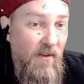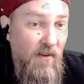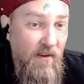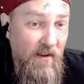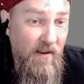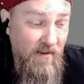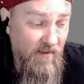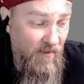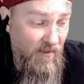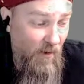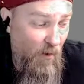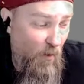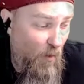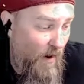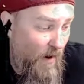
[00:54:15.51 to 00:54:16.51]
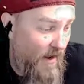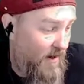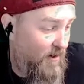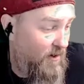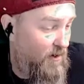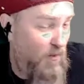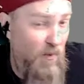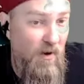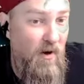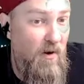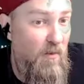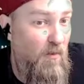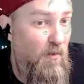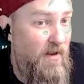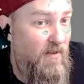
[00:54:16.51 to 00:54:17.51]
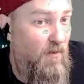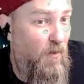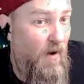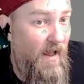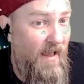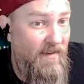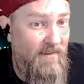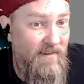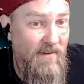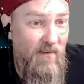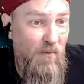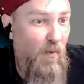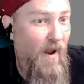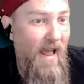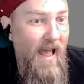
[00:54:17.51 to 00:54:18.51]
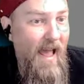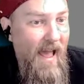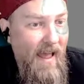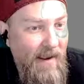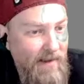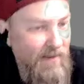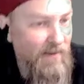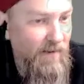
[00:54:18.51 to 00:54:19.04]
is the Wecked Womb with Waz's Wad.